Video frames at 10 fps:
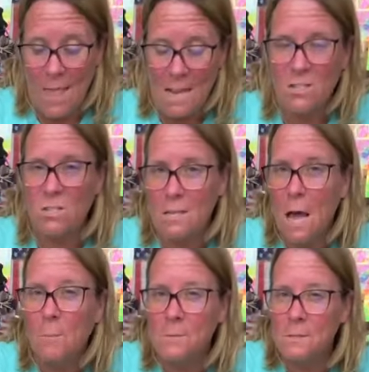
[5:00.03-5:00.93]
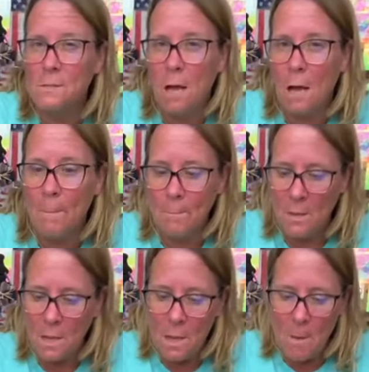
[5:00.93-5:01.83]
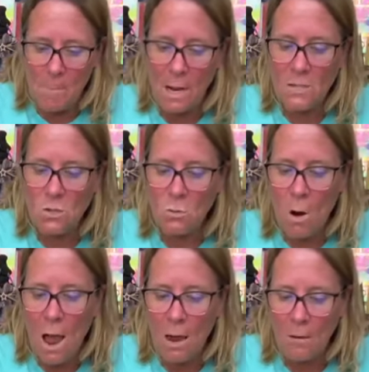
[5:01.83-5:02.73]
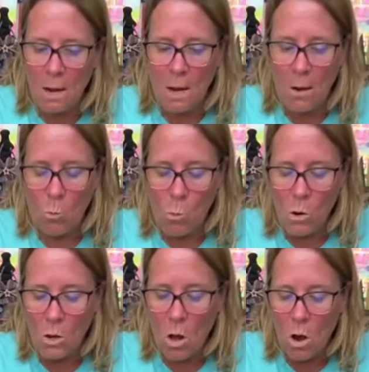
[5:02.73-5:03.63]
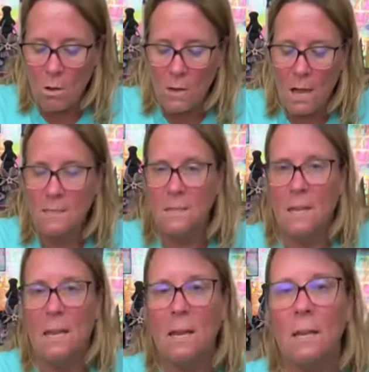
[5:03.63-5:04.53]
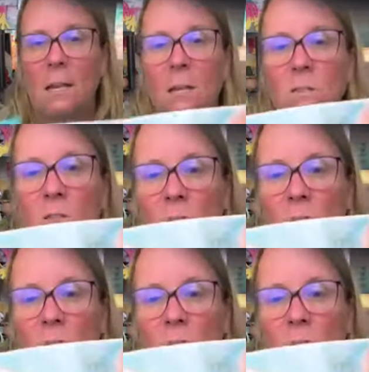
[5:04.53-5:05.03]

And that just helps some, but I try real hard not to get it